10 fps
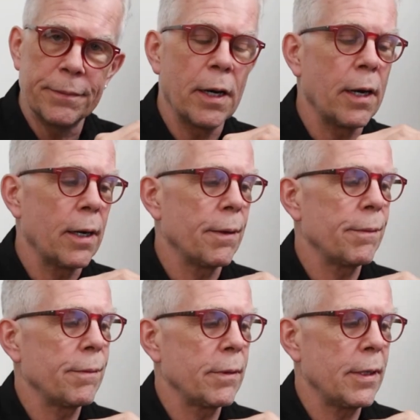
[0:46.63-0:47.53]

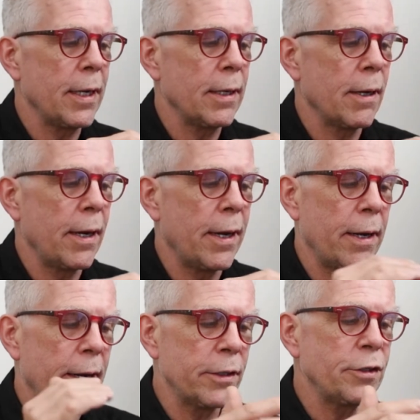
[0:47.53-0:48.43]
The
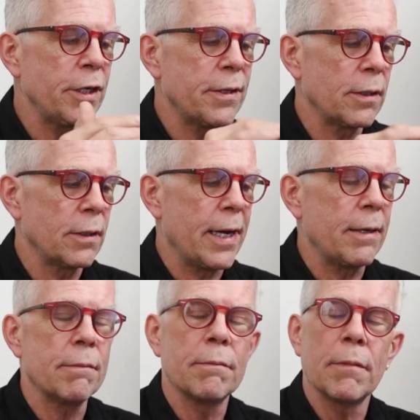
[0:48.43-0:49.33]
energy that
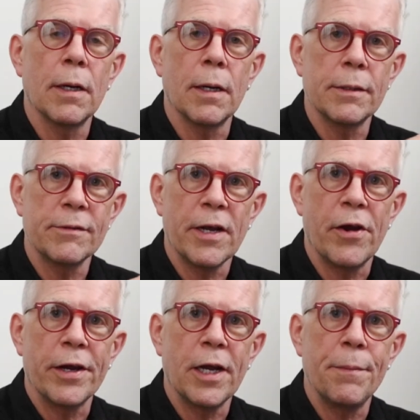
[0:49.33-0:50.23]
light is
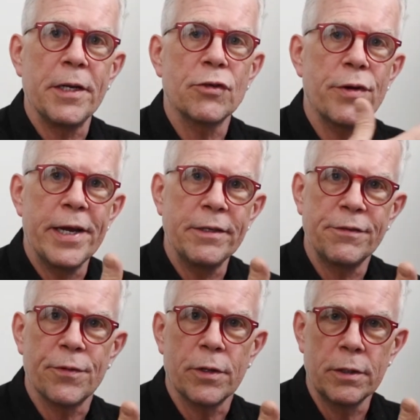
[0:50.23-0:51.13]
carrying can be
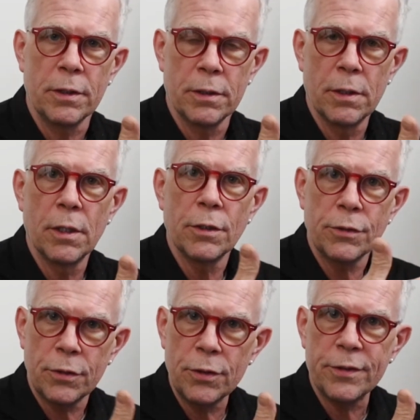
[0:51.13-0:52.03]
transferred
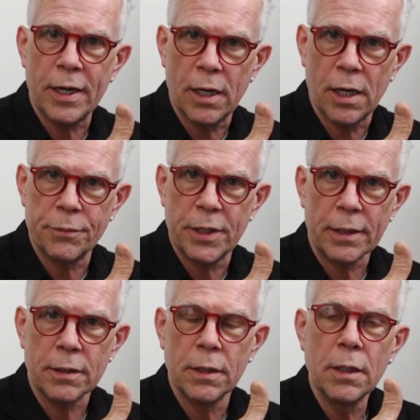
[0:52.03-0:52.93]
to that
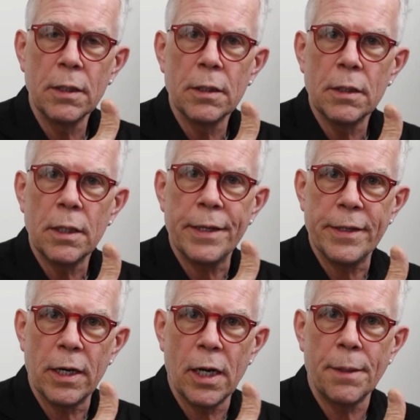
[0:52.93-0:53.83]
object, and
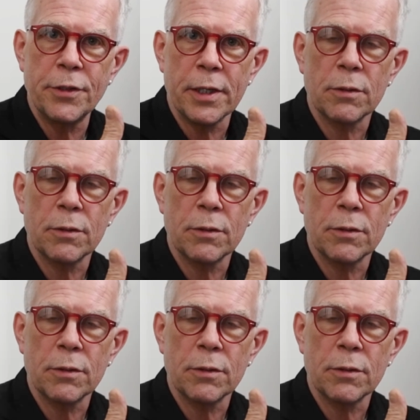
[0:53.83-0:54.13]
that object